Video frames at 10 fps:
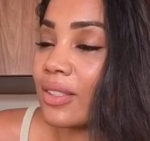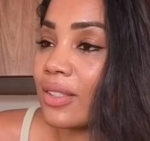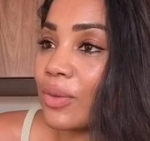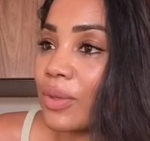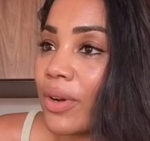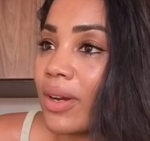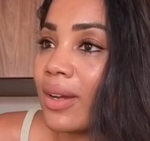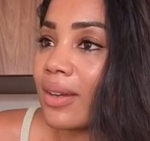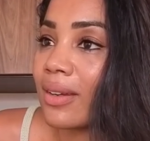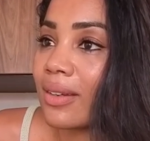you want more?
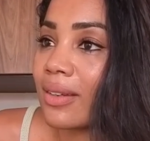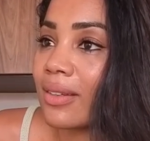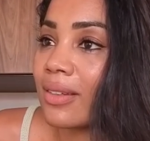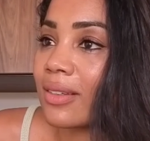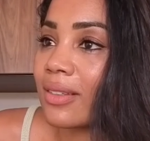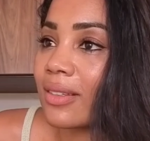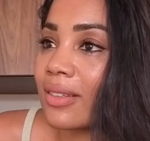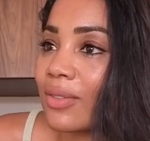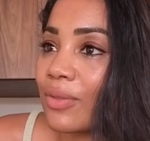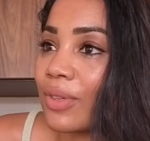
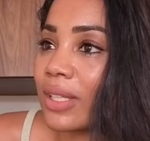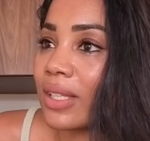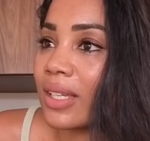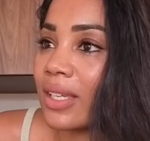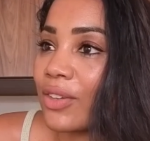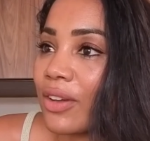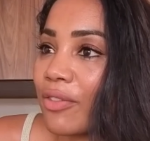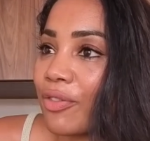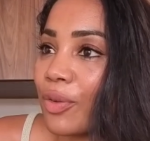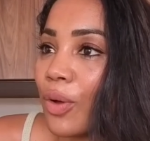Really? You're not
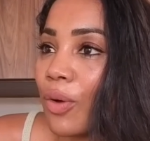full